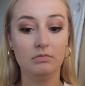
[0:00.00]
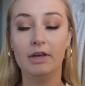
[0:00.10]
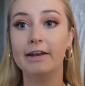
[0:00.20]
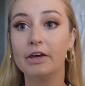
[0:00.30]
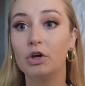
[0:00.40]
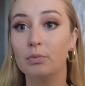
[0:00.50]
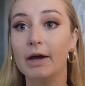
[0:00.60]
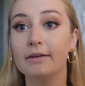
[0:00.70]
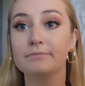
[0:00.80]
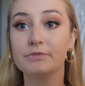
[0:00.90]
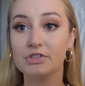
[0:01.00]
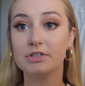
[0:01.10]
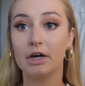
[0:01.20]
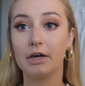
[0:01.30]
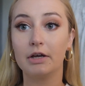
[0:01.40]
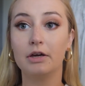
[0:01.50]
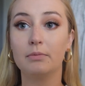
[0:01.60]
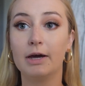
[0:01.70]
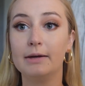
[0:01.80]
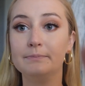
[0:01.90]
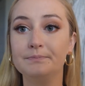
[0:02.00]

In a good way. Stuck in a good way.